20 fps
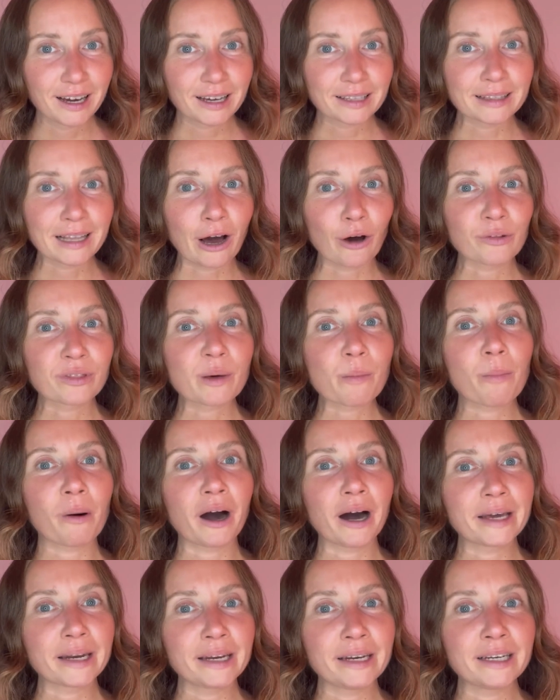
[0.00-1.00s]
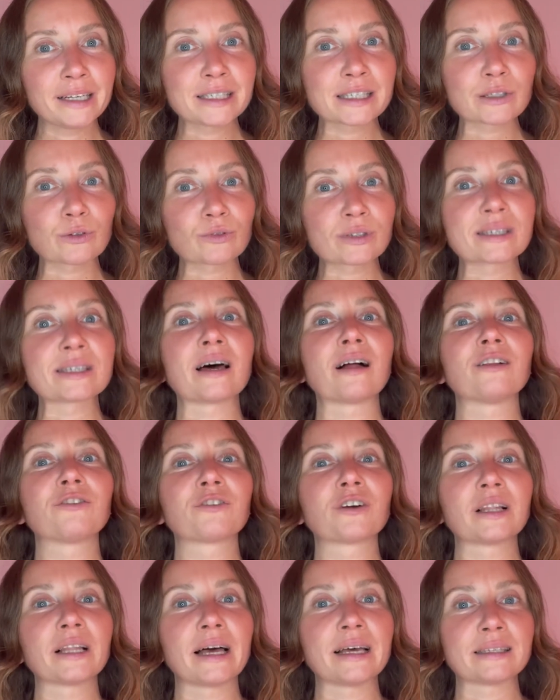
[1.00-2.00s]
now the body needs to
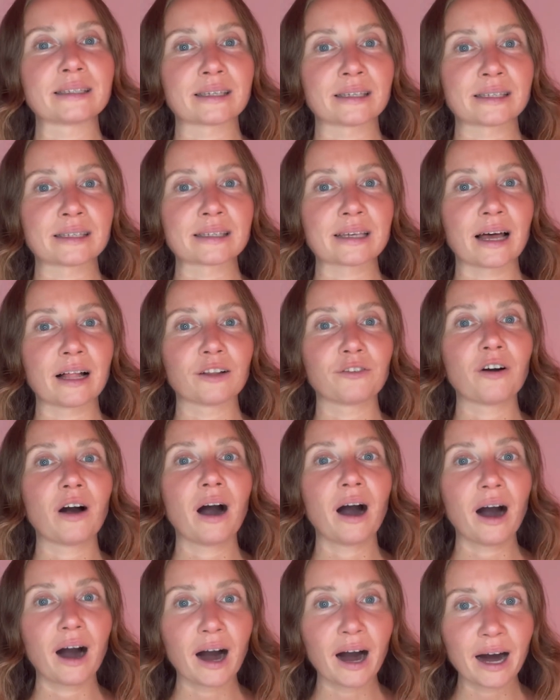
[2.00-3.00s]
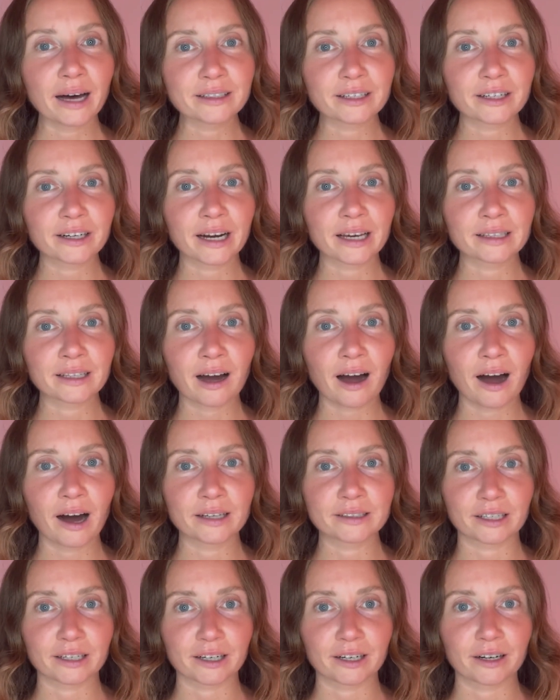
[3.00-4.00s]
self-cleanse itself harder and
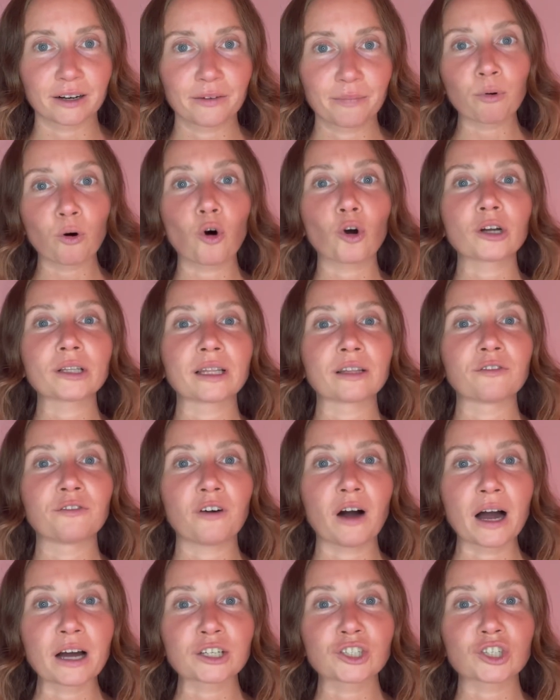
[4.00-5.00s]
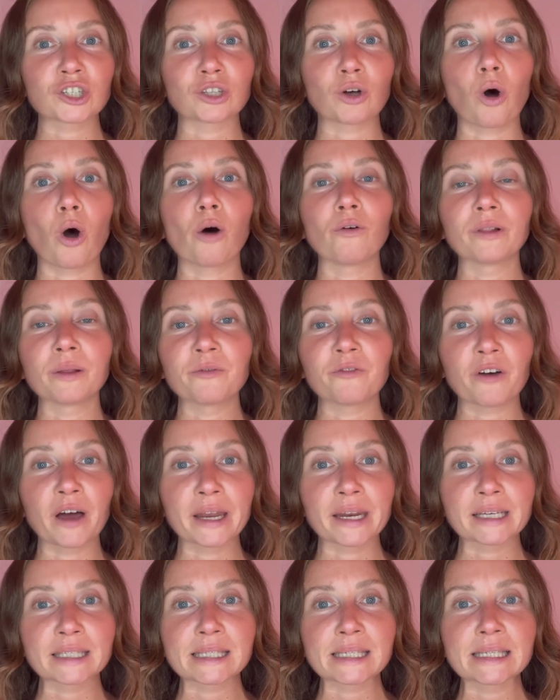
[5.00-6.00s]
harder. Important function of
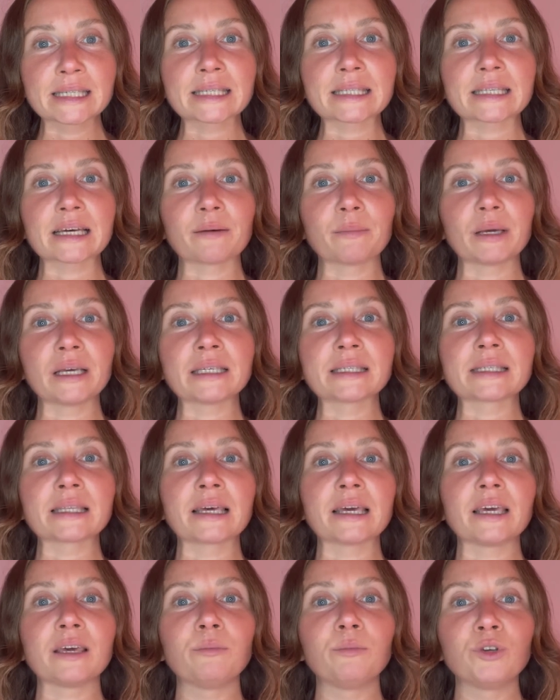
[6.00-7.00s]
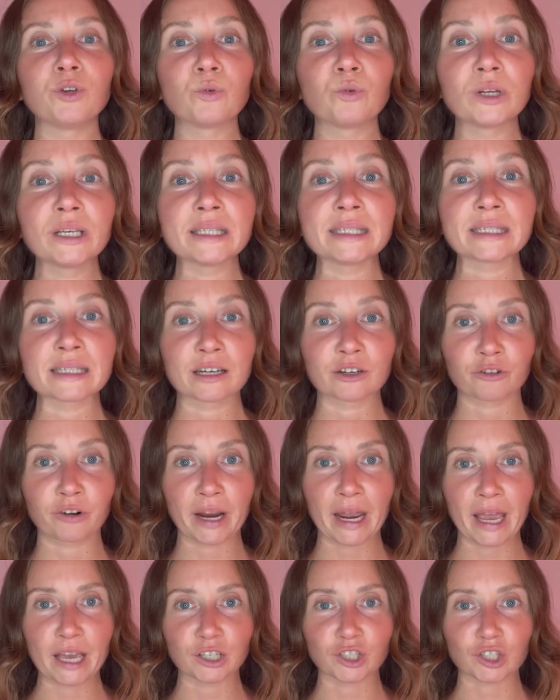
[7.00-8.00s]
lymphatic system is the immunity
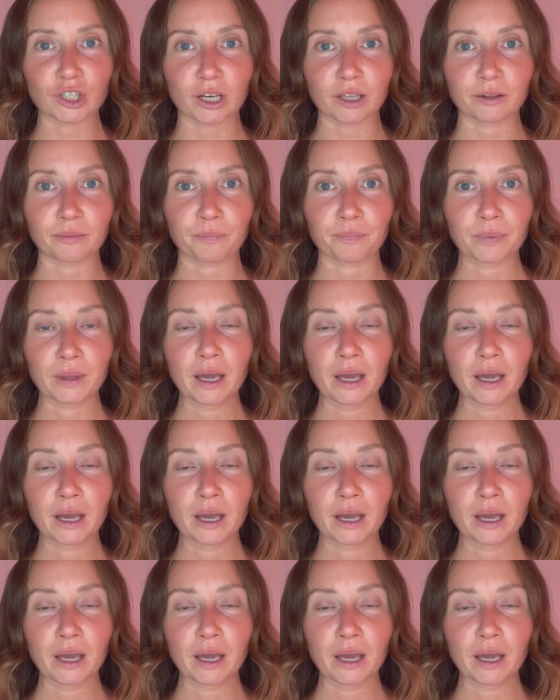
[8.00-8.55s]
creation.